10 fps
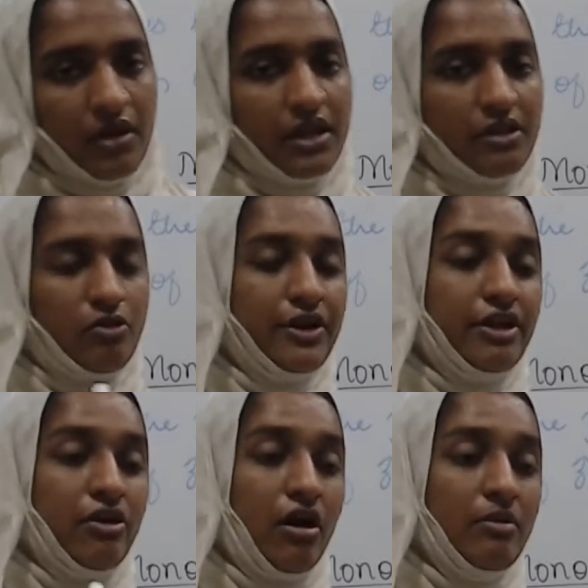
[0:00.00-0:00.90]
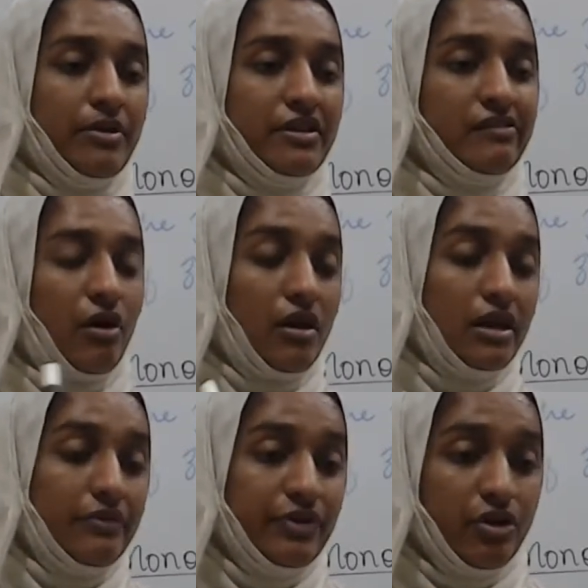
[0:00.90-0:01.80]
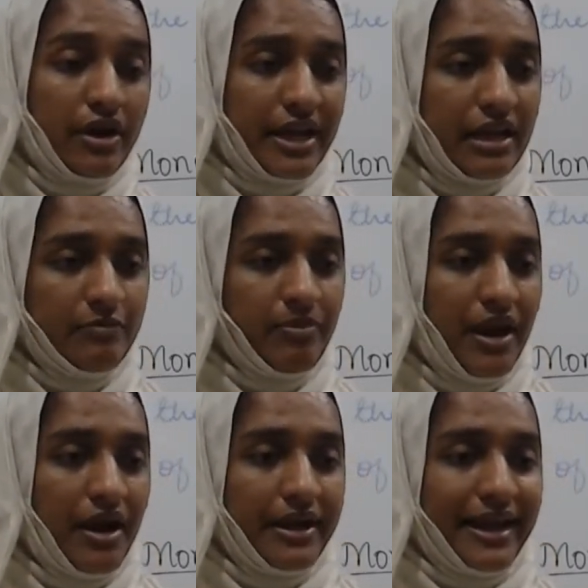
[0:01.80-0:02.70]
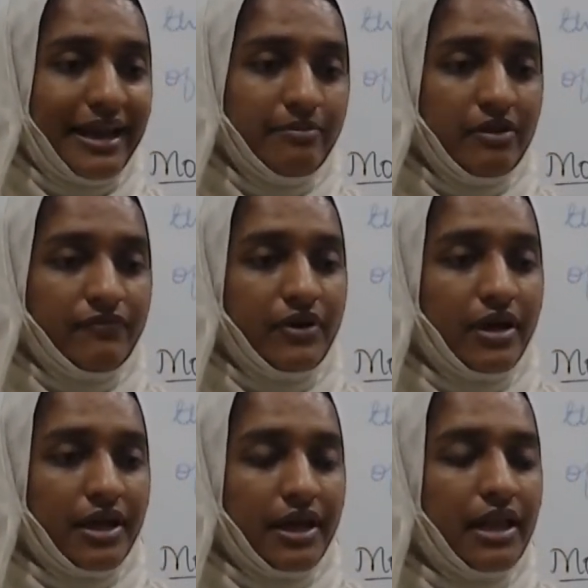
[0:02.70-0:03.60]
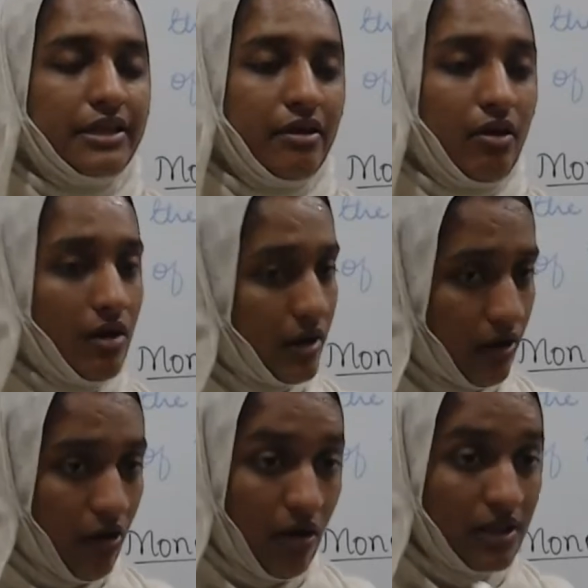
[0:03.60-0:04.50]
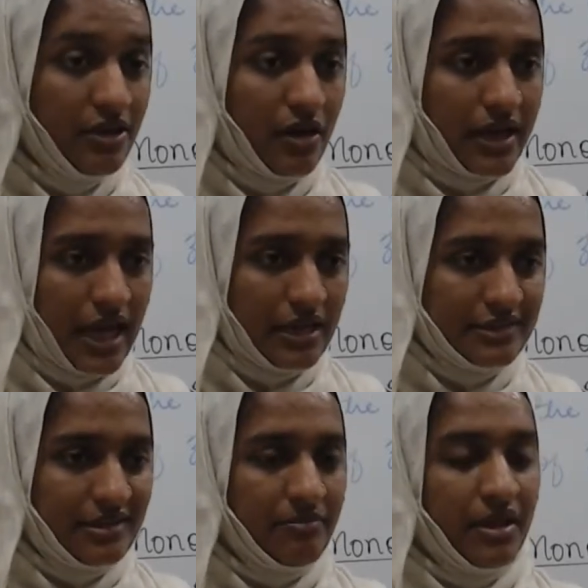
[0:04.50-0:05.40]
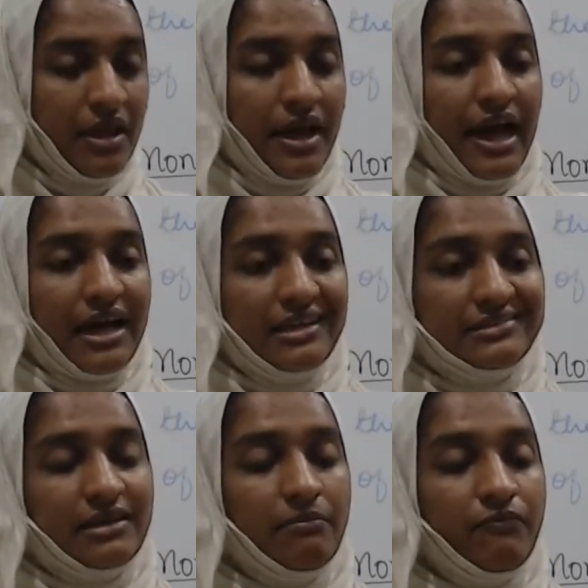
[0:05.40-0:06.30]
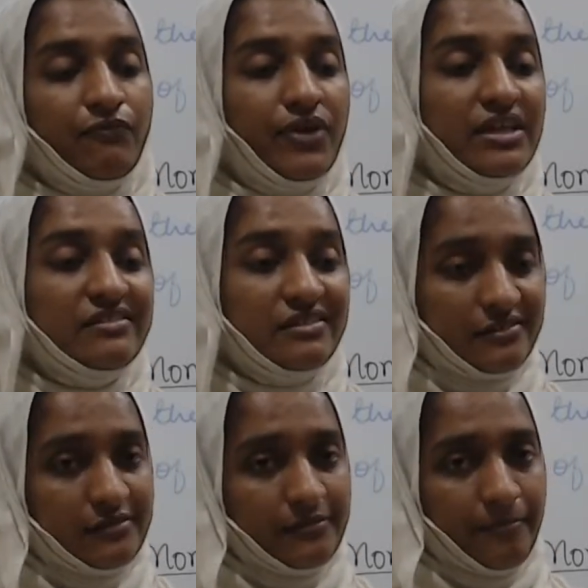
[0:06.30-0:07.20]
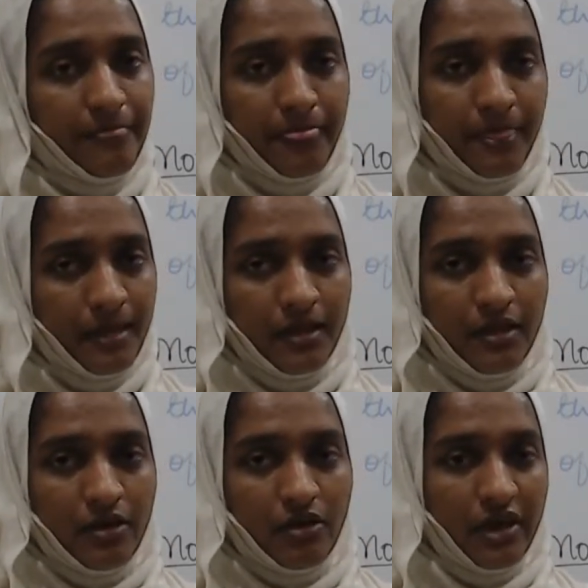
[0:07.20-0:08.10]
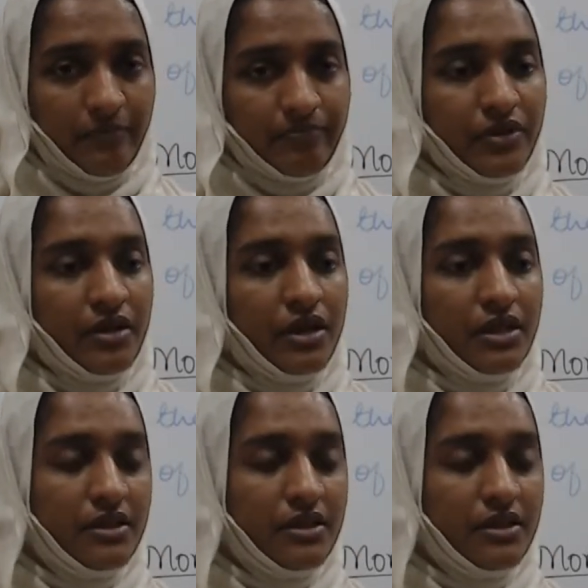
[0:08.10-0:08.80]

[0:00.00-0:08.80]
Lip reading: including all means all living organism, plant, animal, fungi, algae, all the organism has some phases. Okay, in